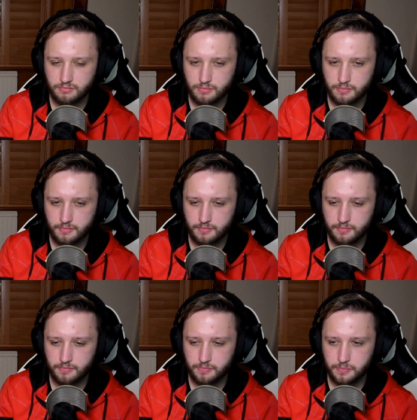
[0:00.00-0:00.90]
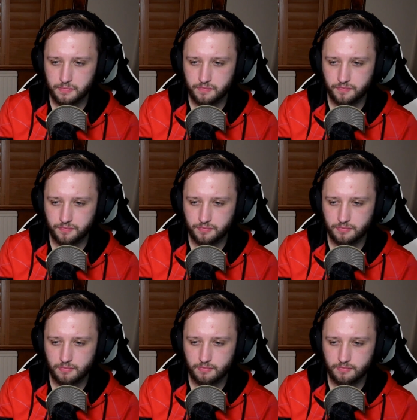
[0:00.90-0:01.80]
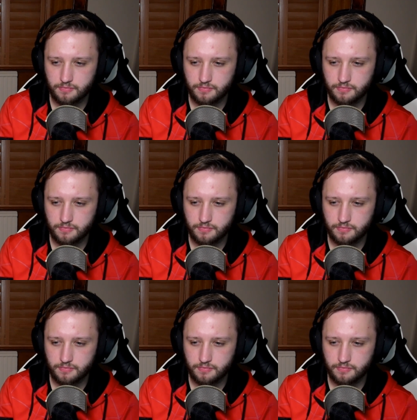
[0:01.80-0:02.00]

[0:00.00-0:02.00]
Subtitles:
(no one is talking)